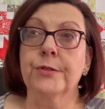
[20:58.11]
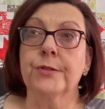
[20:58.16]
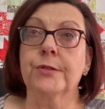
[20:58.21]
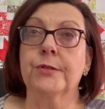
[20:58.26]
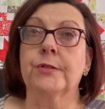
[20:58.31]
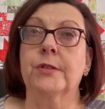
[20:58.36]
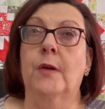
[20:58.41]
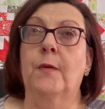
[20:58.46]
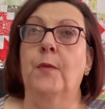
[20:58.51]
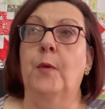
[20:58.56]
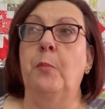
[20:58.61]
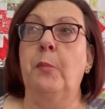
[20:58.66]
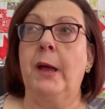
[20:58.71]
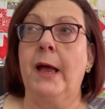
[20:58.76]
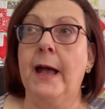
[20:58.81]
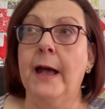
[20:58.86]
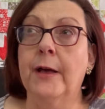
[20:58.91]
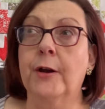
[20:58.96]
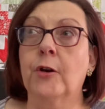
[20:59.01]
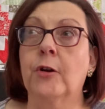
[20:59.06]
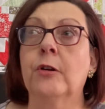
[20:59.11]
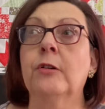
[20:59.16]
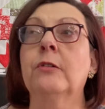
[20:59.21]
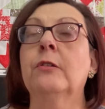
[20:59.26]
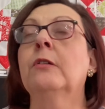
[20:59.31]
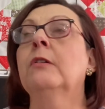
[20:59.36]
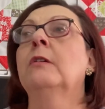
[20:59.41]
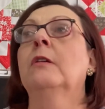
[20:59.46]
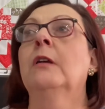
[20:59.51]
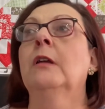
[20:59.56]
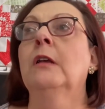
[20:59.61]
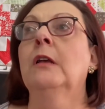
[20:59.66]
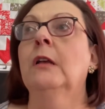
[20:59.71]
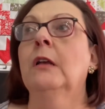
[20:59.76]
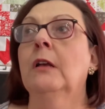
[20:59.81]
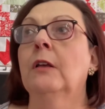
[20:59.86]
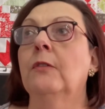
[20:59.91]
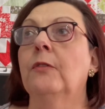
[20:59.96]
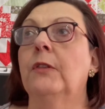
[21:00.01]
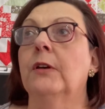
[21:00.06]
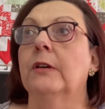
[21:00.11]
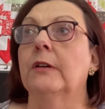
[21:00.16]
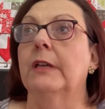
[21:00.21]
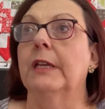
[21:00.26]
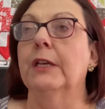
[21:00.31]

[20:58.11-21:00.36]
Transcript: So the pattern, the